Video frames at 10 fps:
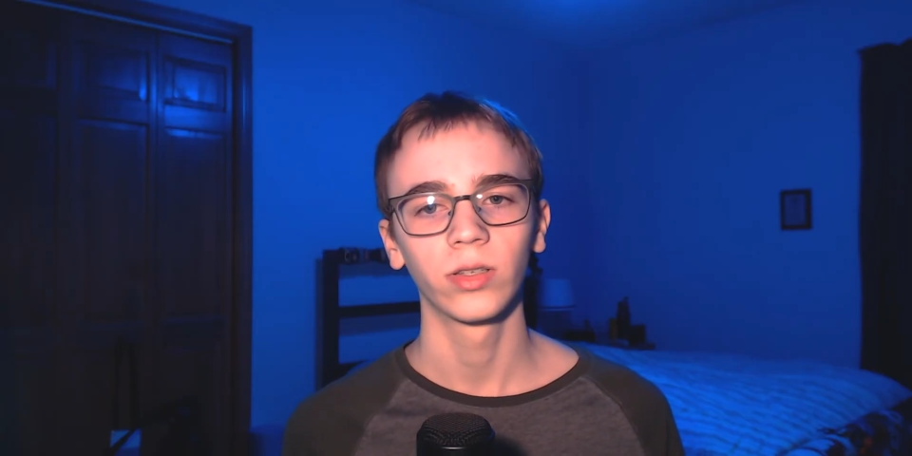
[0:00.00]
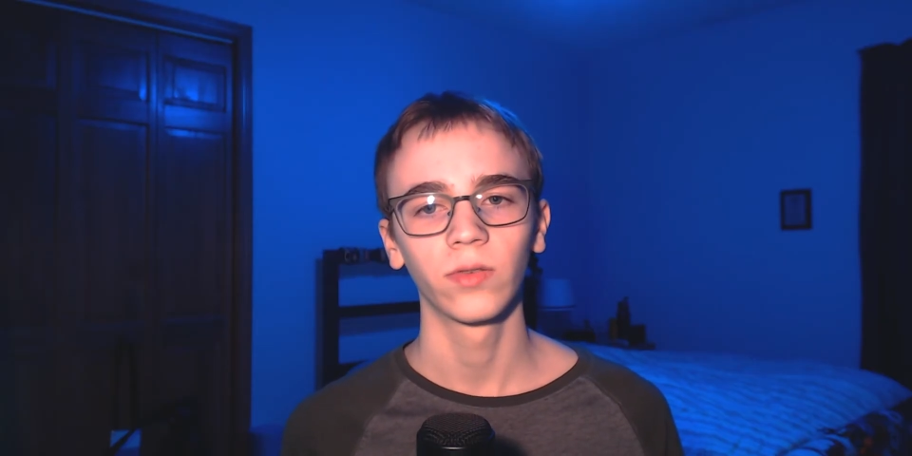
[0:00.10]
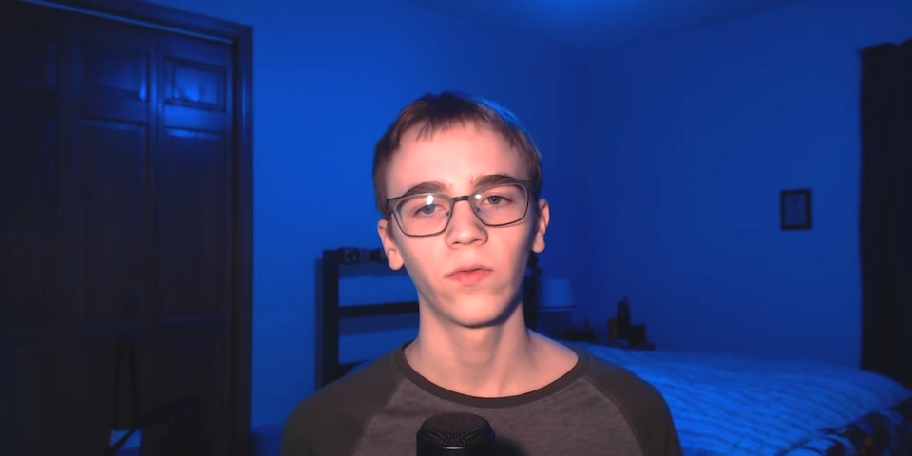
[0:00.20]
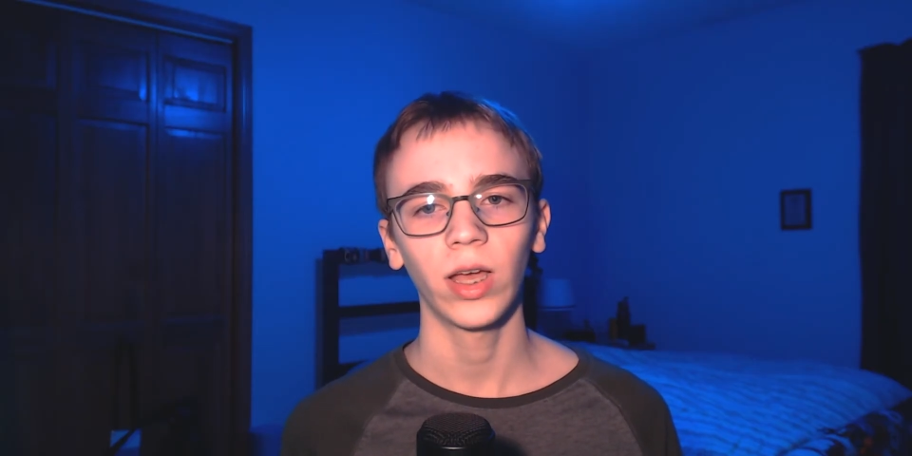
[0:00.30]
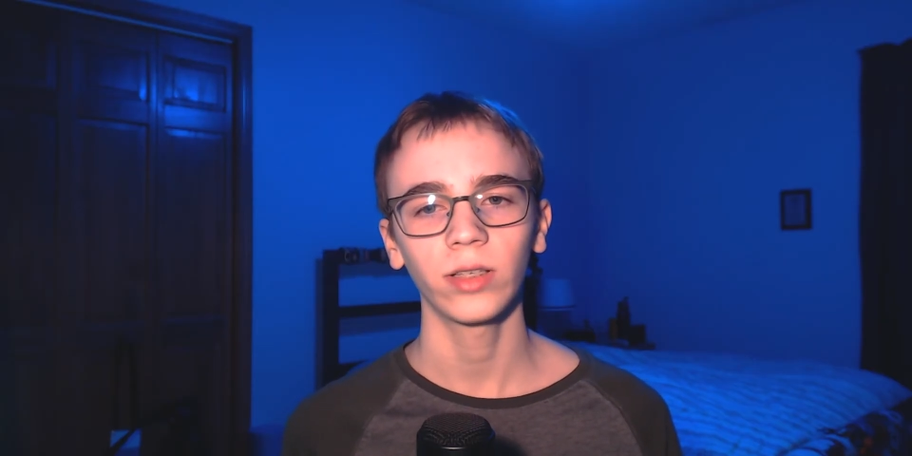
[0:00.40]

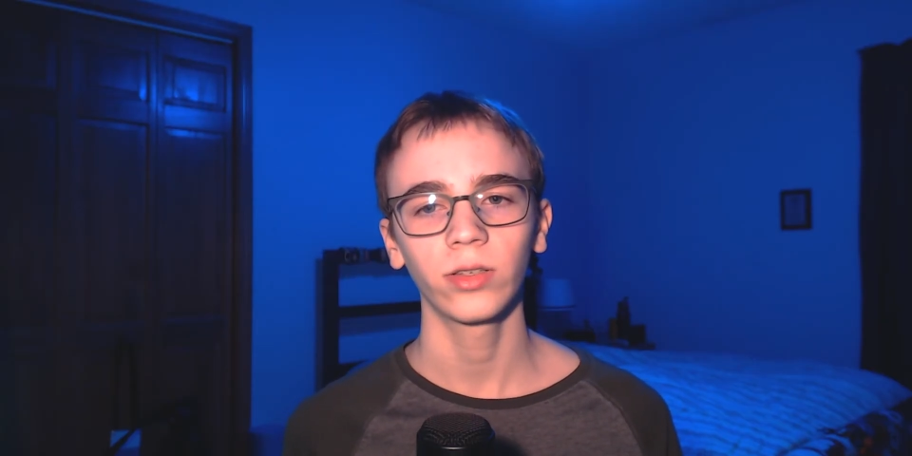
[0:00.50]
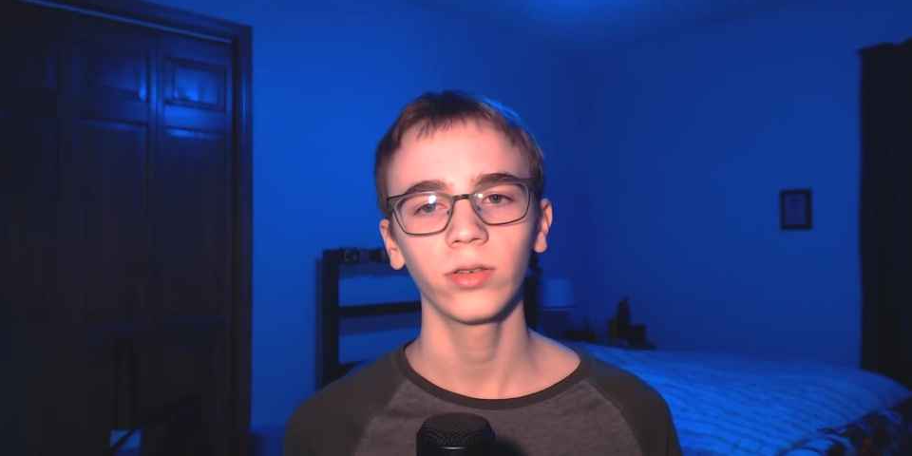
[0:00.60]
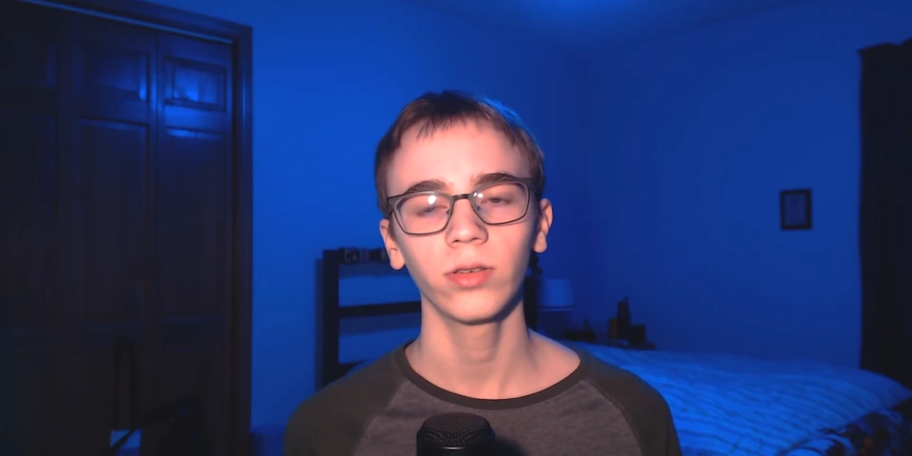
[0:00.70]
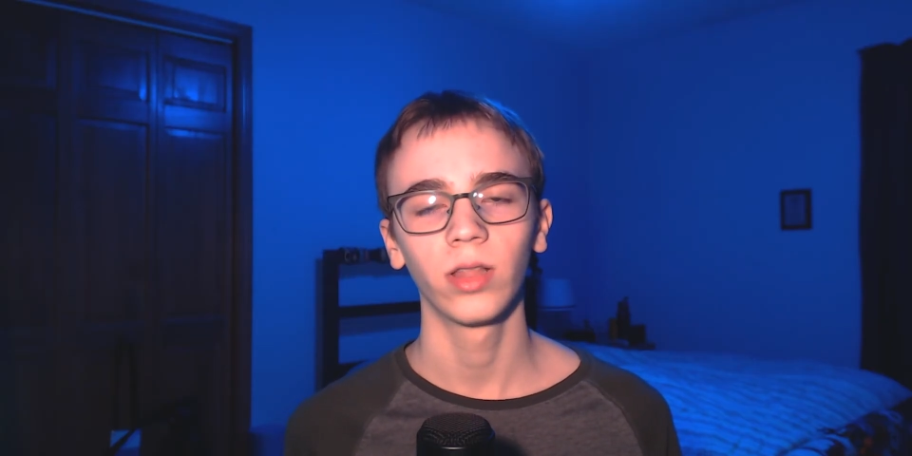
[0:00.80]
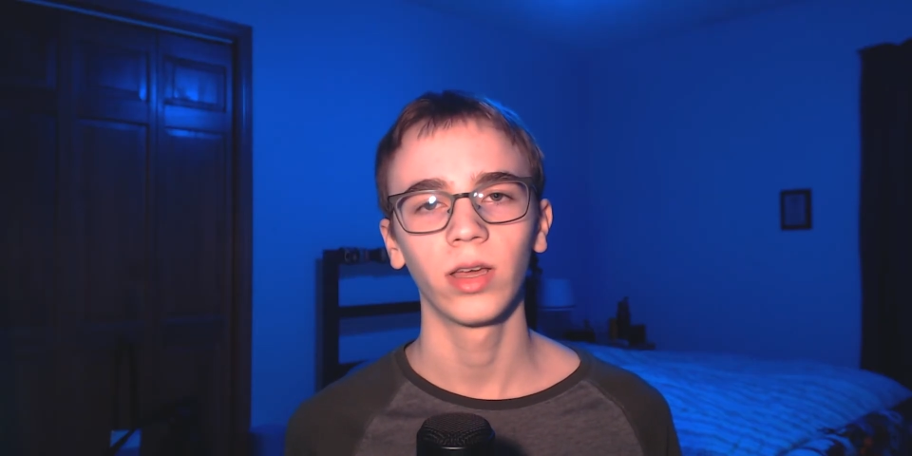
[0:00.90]

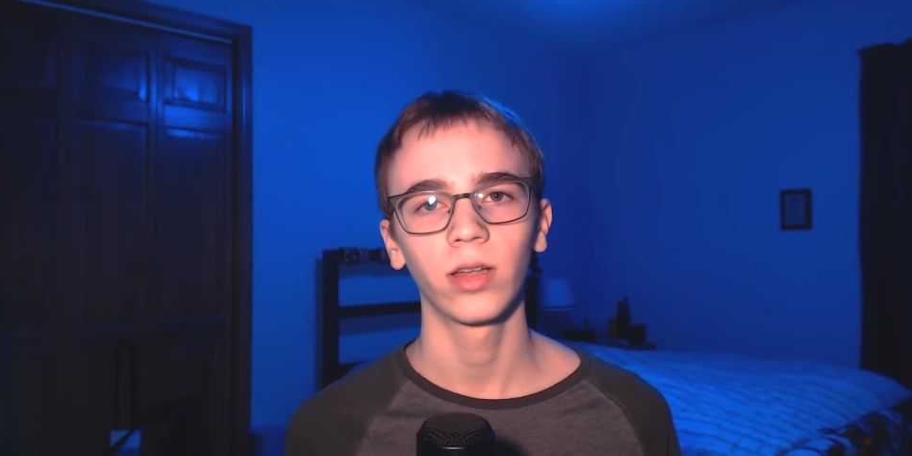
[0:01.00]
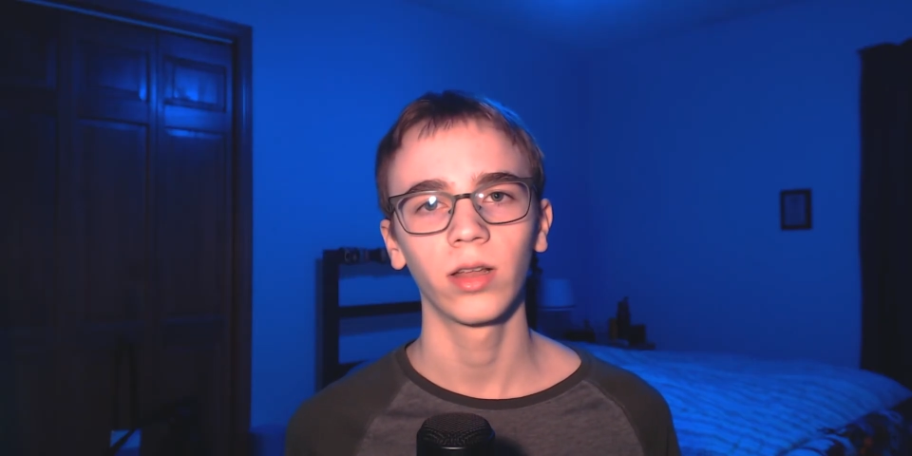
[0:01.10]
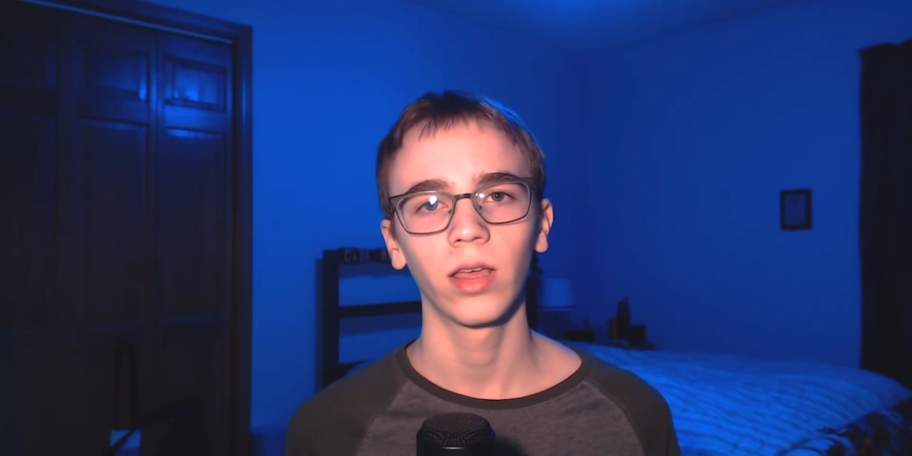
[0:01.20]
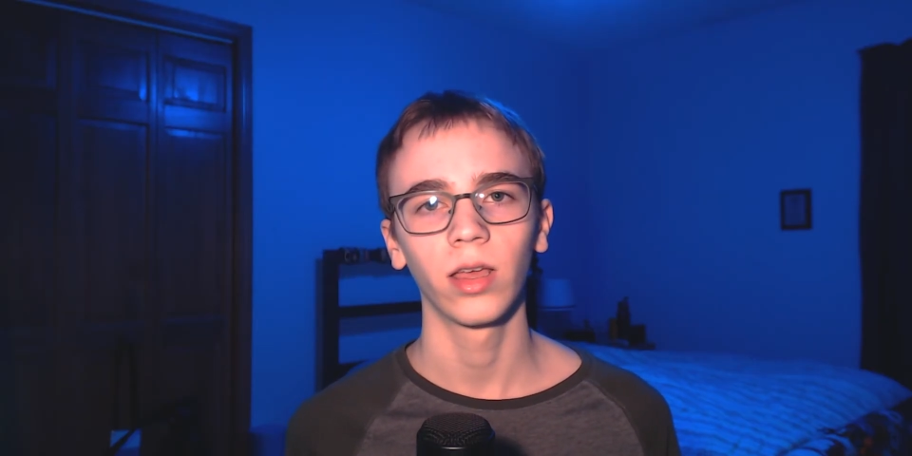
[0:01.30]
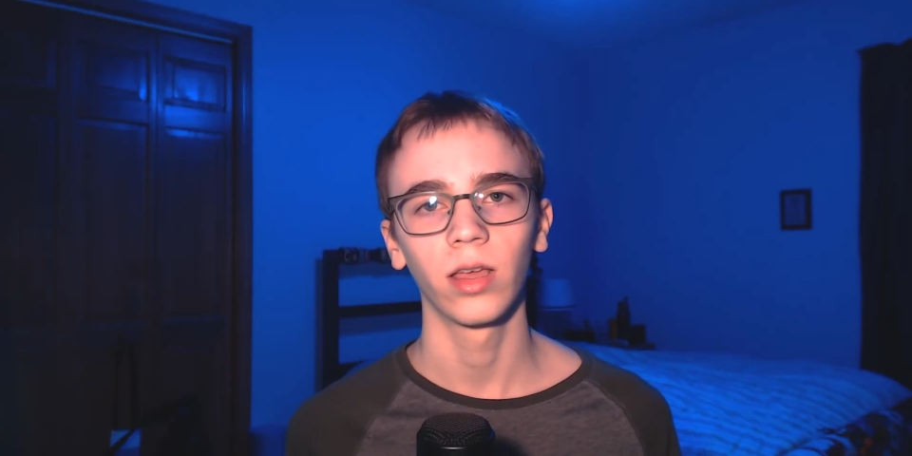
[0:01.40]
faster than
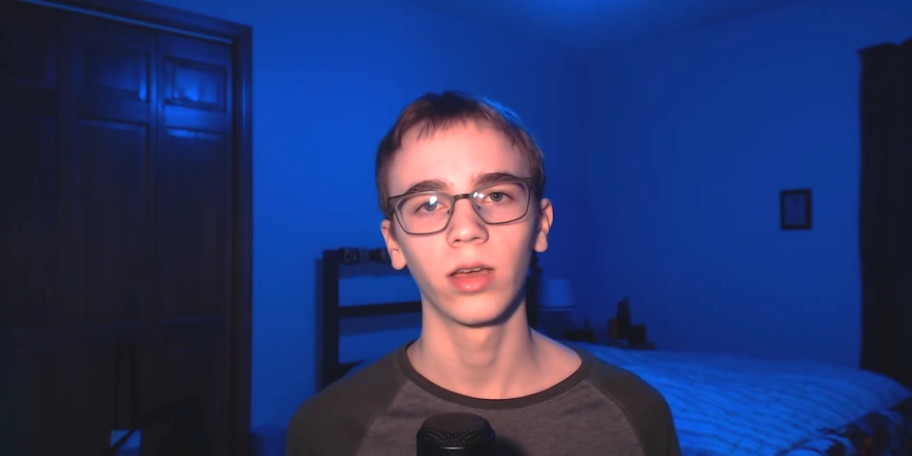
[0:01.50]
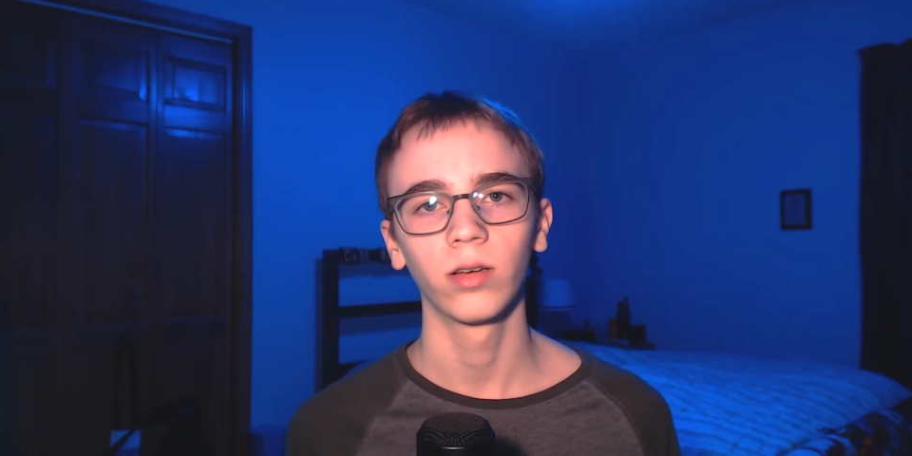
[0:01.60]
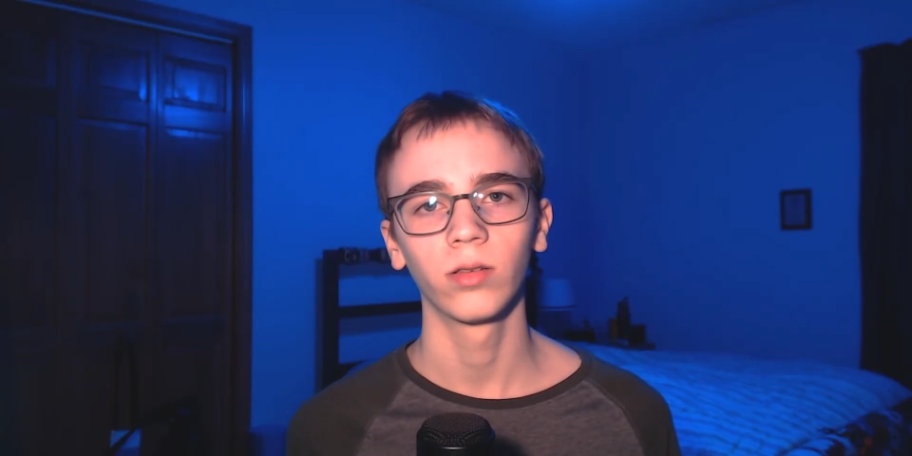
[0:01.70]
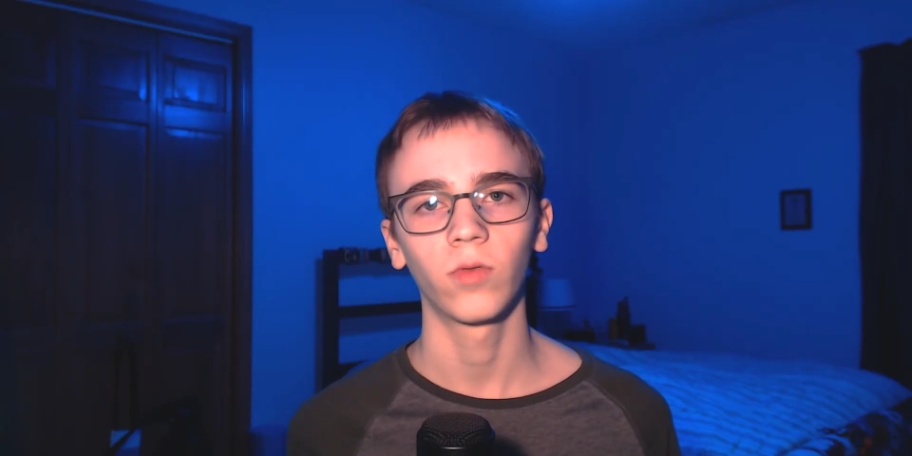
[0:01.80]
a